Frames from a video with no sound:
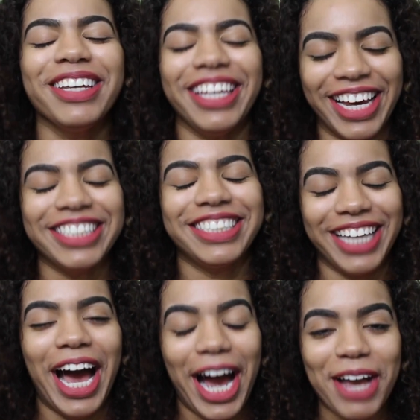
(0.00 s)
Yes,
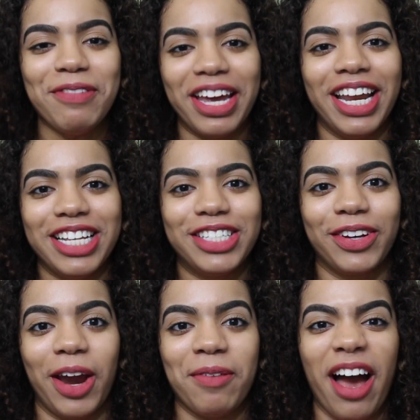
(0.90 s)
I made an
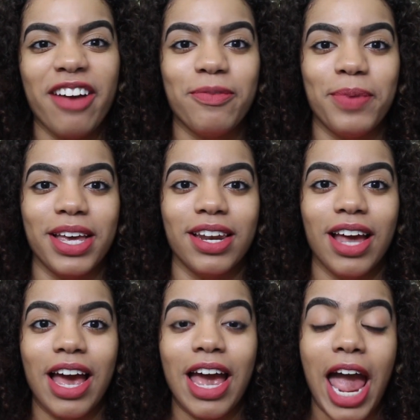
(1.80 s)
Instagram. I have
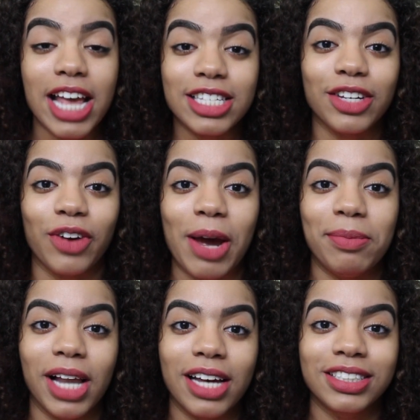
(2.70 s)
been
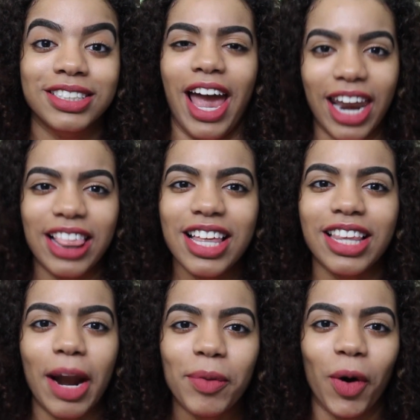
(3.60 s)
Instagram-less, and I think
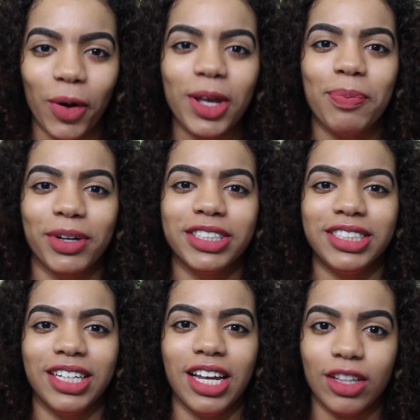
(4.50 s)
that I'm the only
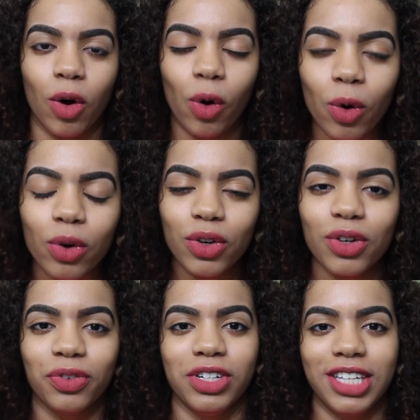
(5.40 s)
person in the whole
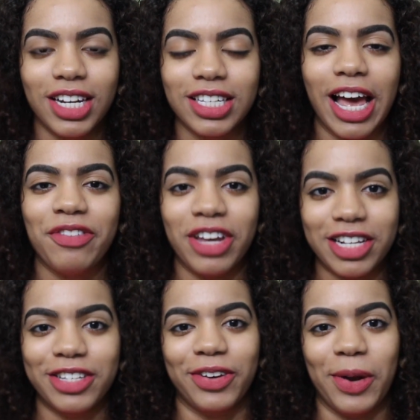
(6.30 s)
universe that doesn't have an
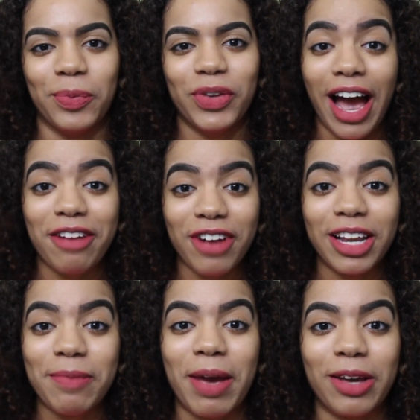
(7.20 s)
Instagram. I
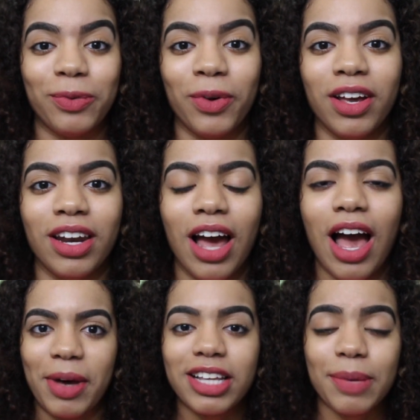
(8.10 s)
finally made one.
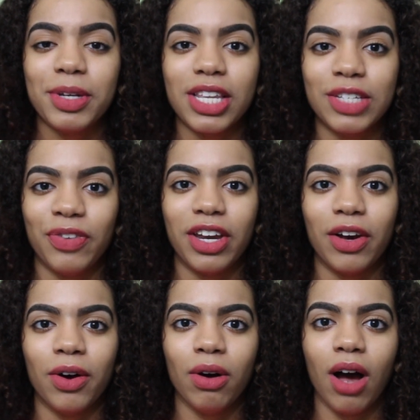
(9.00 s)
By the time you see this
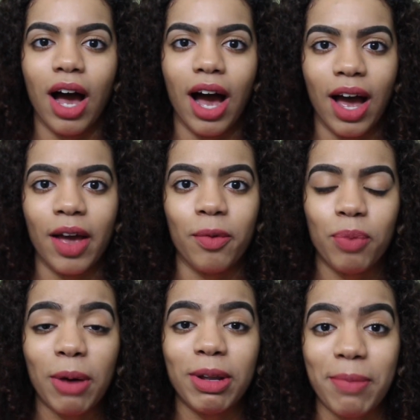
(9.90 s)
video, I
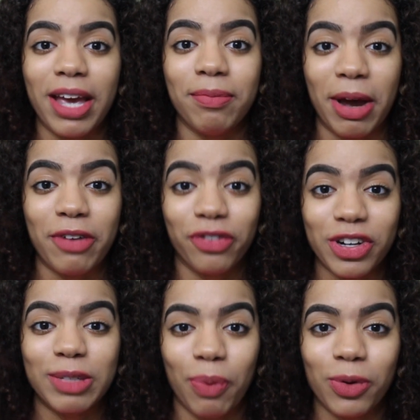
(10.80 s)
probably made my
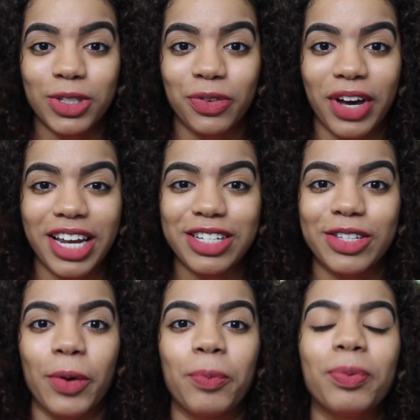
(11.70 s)
first post already,
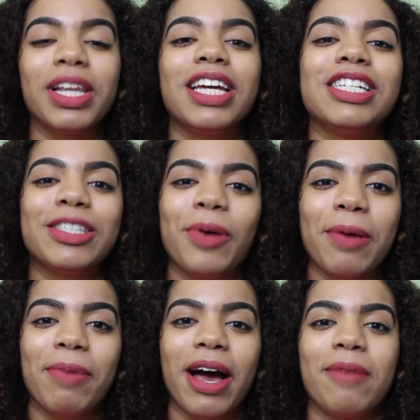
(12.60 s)
so please
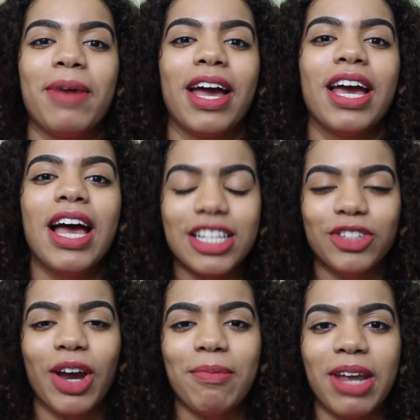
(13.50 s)
swing by. My
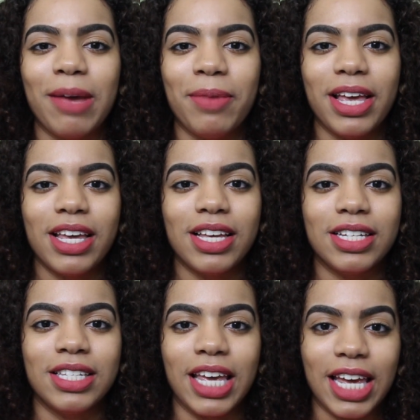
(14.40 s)
Instagram name
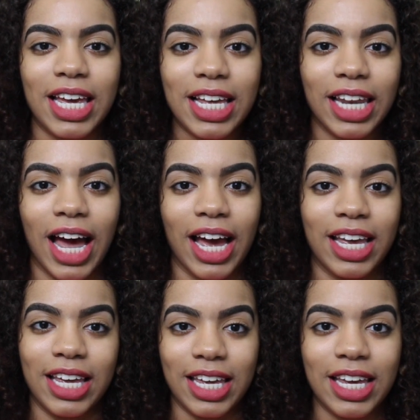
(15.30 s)
is
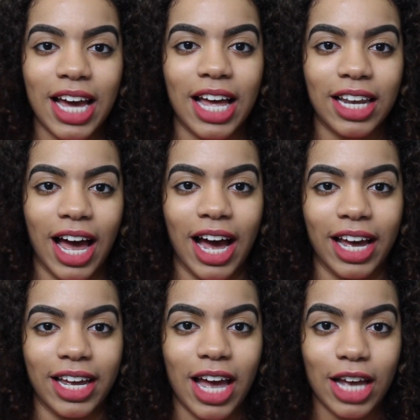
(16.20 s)
Eli,
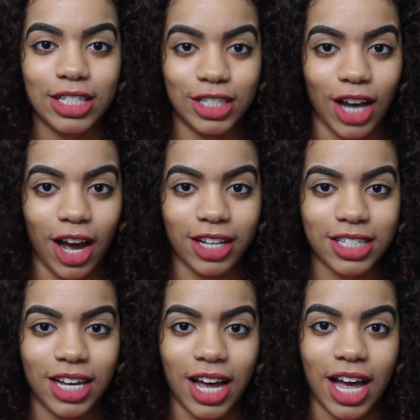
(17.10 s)
E-L-I
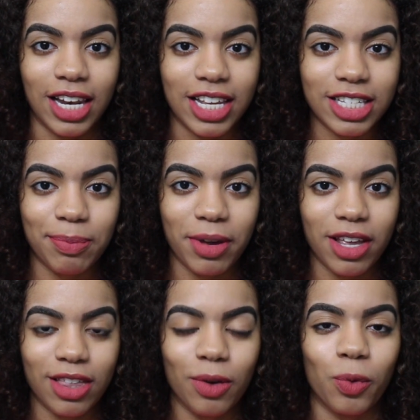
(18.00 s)

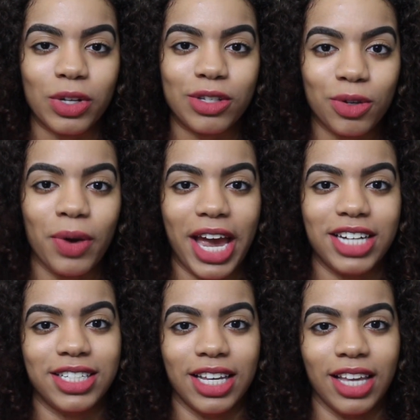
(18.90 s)
.Elizabeth with 2
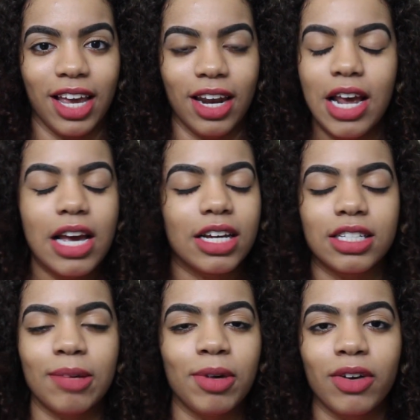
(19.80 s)
H's at the end, because
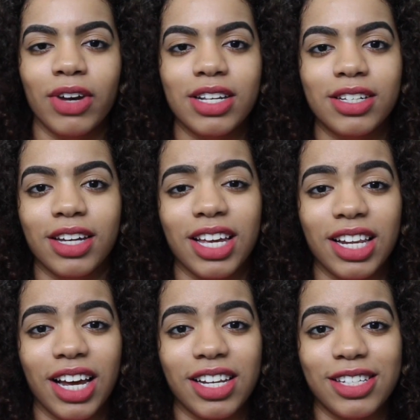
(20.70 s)
someone already took
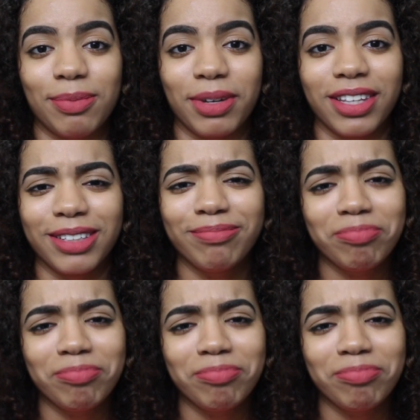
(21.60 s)
Eli Elizabeth.